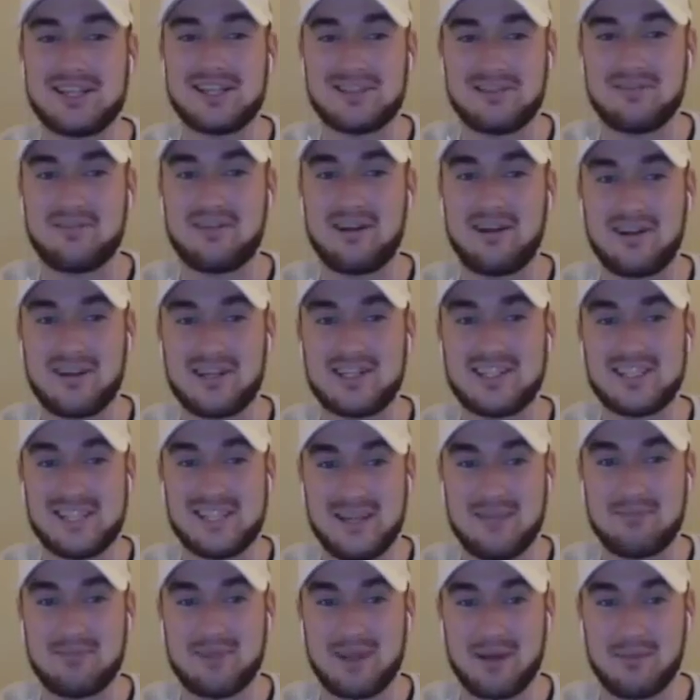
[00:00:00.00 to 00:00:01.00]
a very
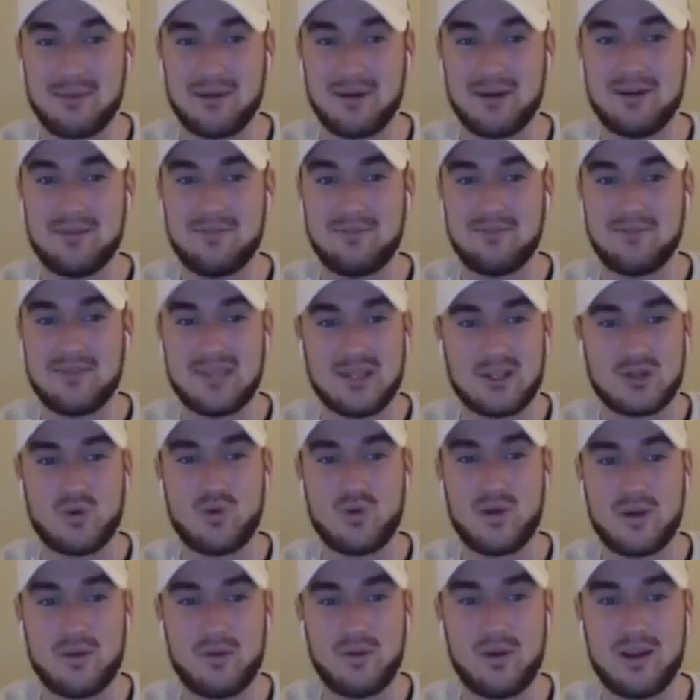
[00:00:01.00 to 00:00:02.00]
steep number,
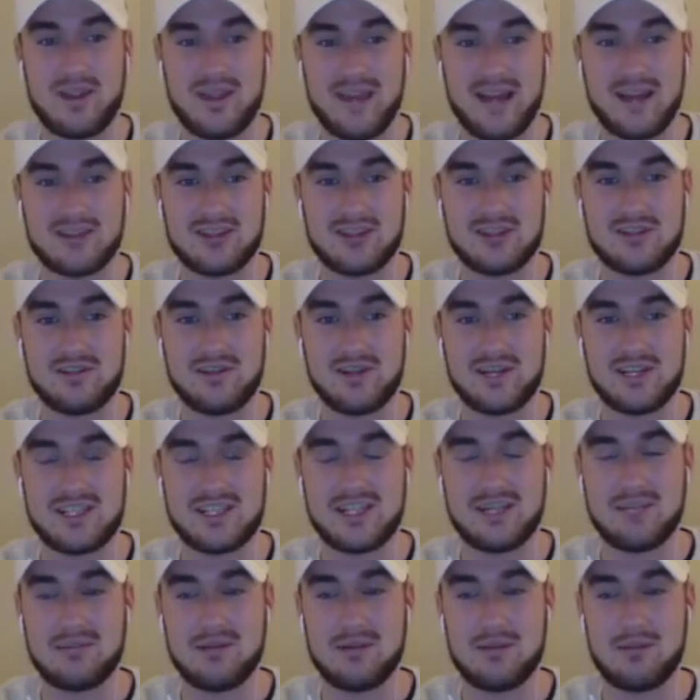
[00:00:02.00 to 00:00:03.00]
21,000, very
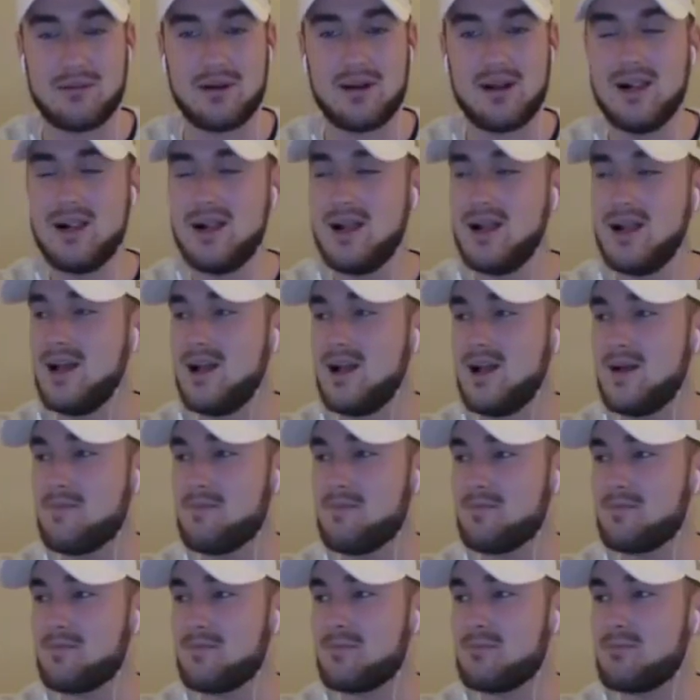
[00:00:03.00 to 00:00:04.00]
steep number.
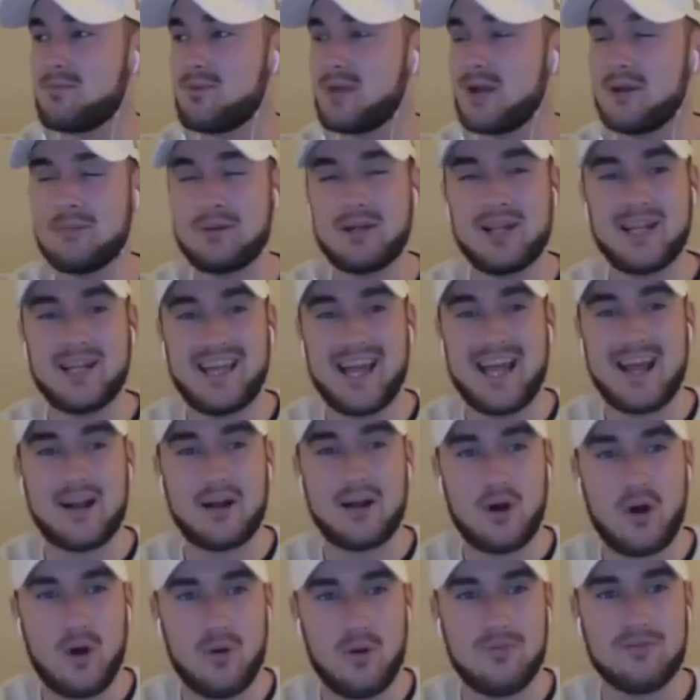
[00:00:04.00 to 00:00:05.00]
But I'm going to get it
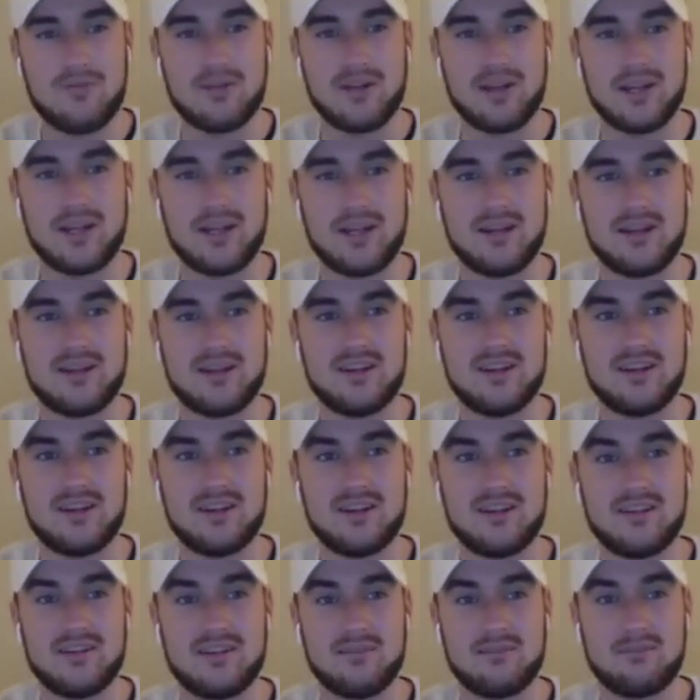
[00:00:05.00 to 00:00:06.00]
hopefully
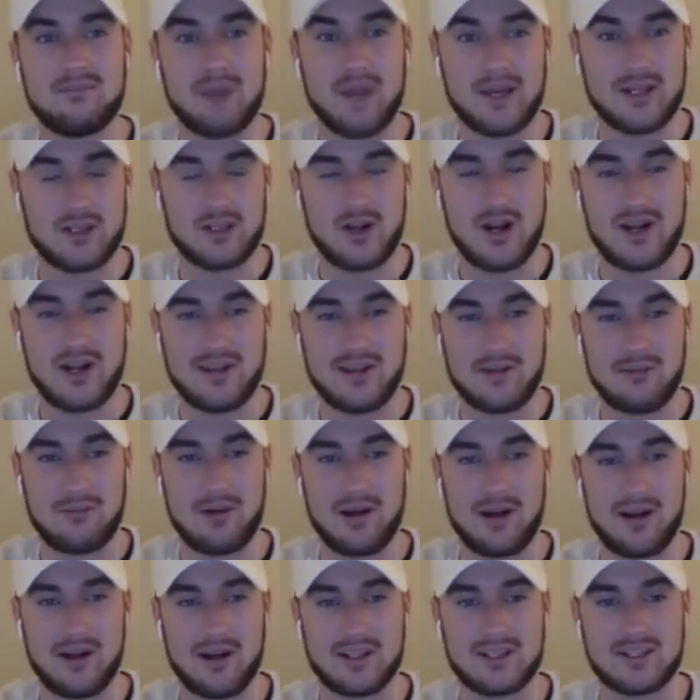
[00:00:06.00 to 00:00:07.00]
by trying their
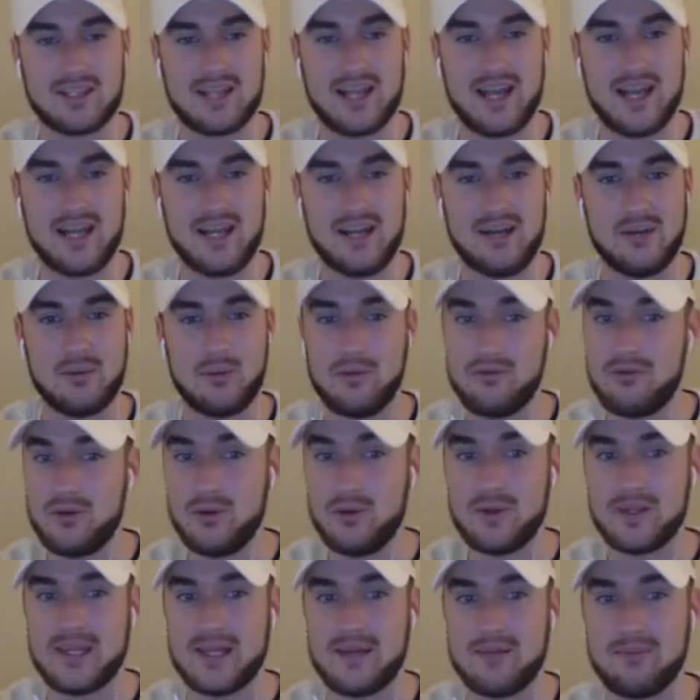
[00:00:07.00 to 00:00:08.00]
products and
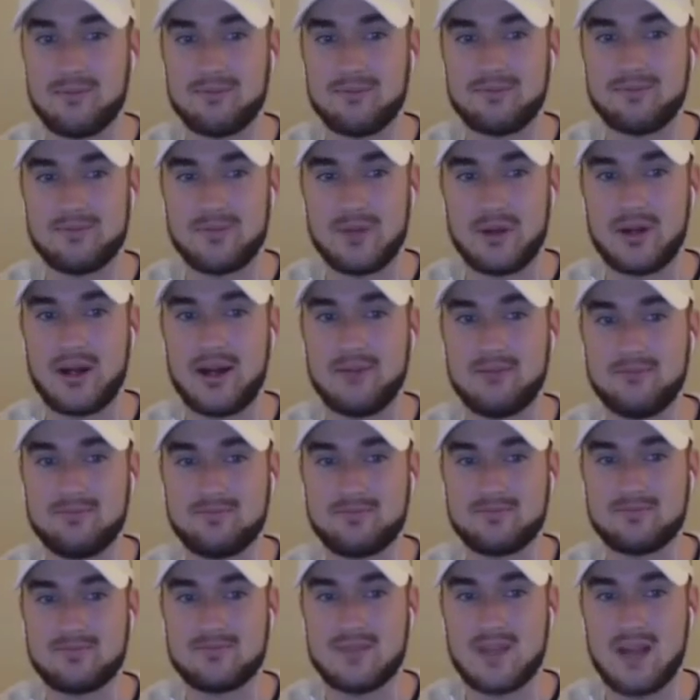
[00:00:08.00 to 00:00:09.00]
reviewing them, okay? Yeah.
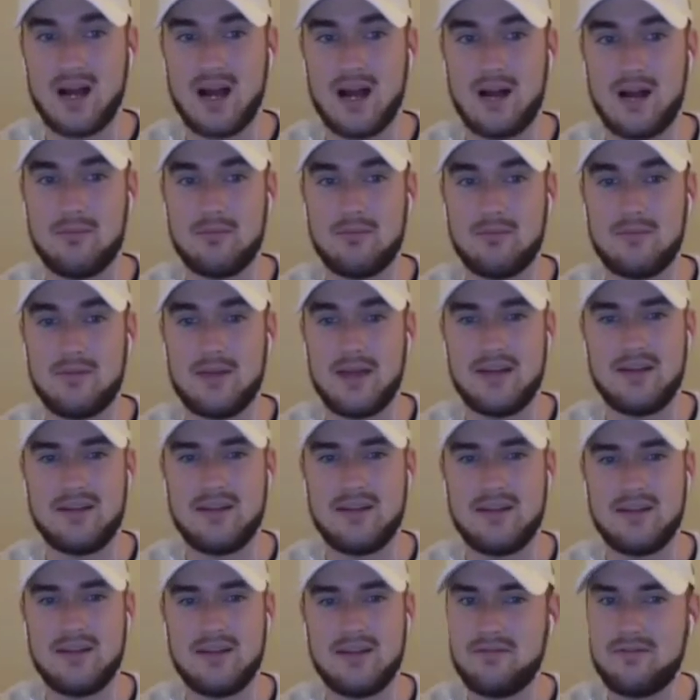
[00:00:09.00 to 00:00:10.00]
And
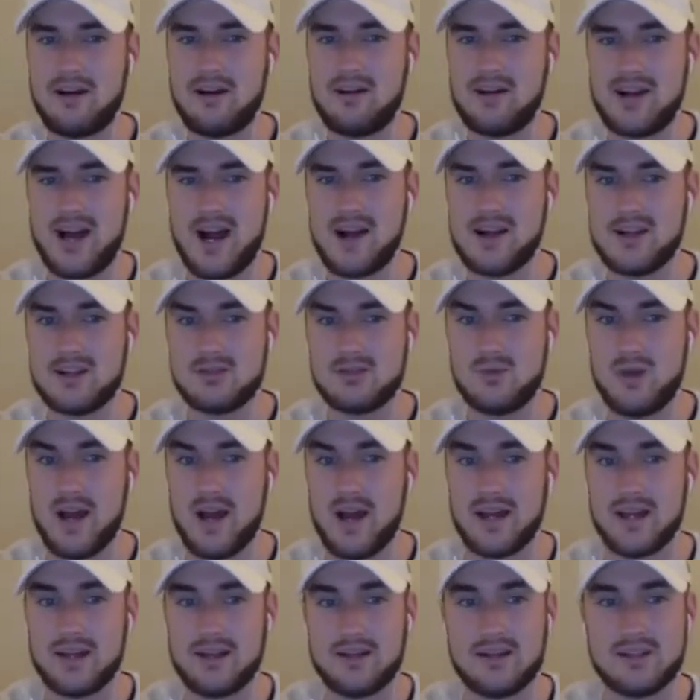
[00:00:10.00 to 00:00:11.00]
in a very honest
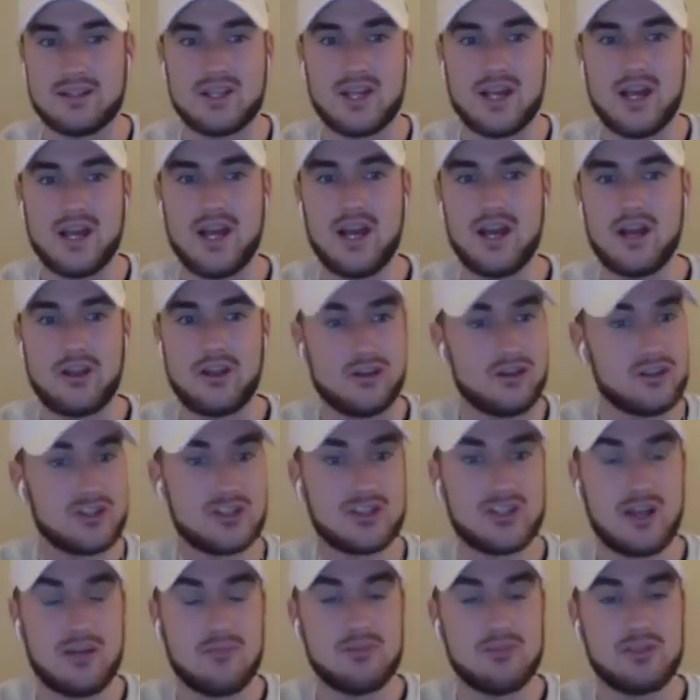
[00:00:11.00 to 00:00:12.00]
way, because there's
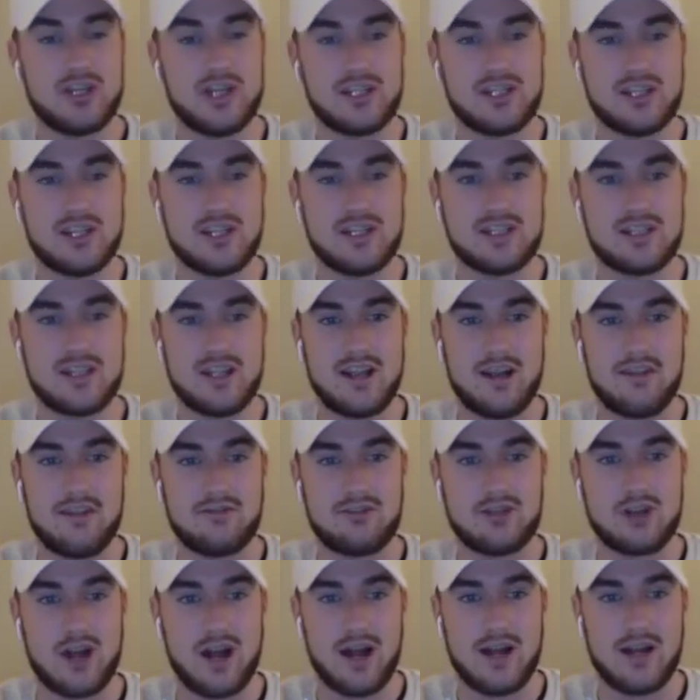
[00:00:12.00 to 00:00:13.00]
some Cheez-Its that I've
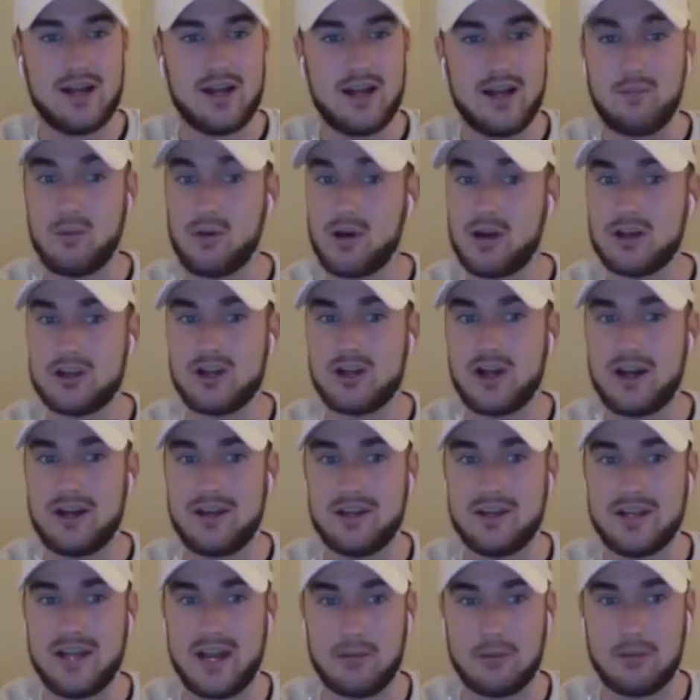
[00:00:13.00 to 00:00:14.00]
tried, and we're going to try on
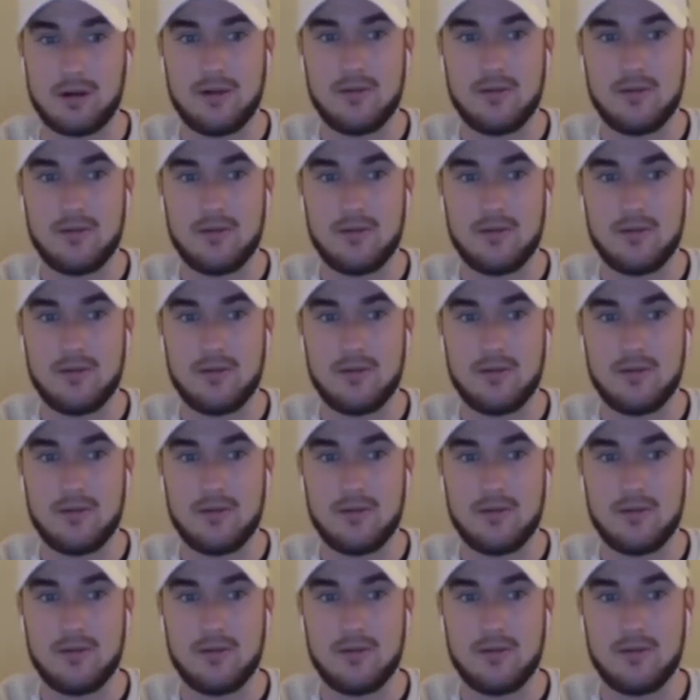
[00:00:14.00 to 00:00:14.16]
the camera,